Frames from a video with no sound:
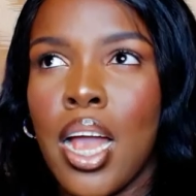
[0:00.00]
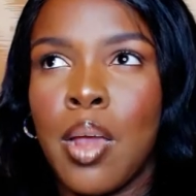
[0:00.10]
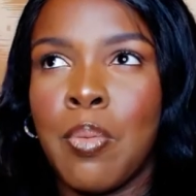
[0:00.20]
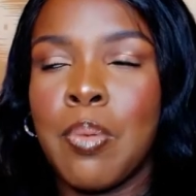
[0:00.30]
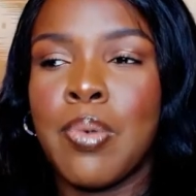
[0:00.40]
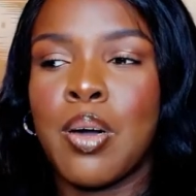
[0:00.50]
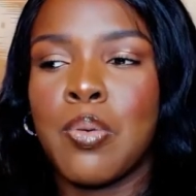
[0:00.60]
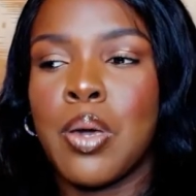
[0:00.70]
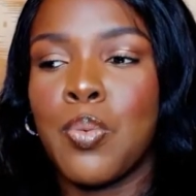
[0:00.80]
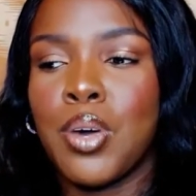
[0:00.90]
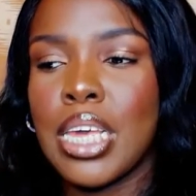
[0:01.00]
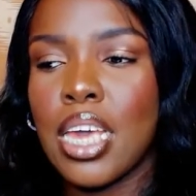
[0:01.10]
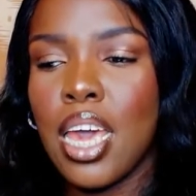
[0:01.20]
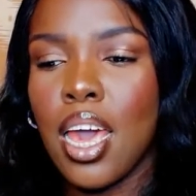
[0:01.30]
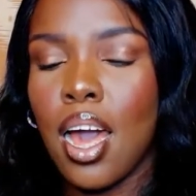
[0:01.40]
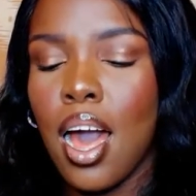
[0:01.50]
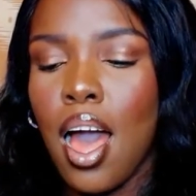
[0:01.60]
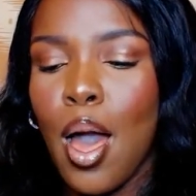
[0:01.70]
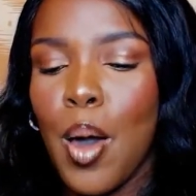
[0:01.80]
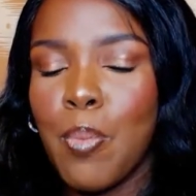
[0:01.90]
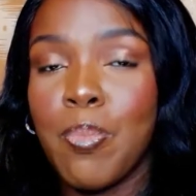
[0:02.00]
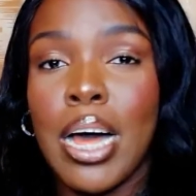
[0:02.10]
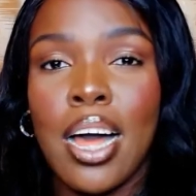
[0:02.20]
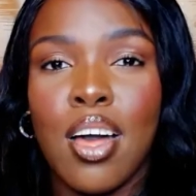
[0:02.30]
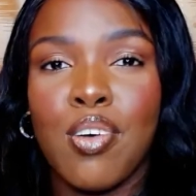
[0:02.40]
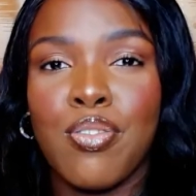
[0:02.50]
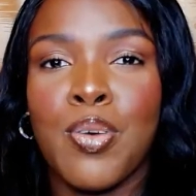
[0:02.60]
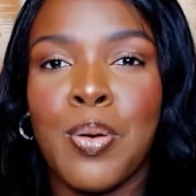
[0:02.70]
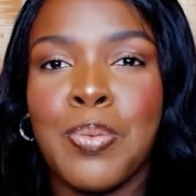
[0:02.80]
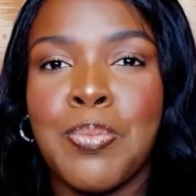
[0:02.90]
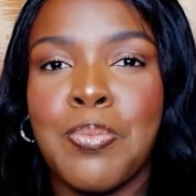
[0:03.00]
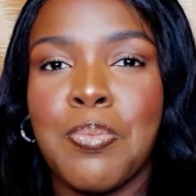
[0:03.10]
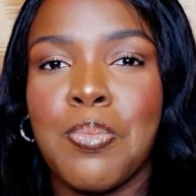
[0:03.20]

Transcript: I remember we're walking back from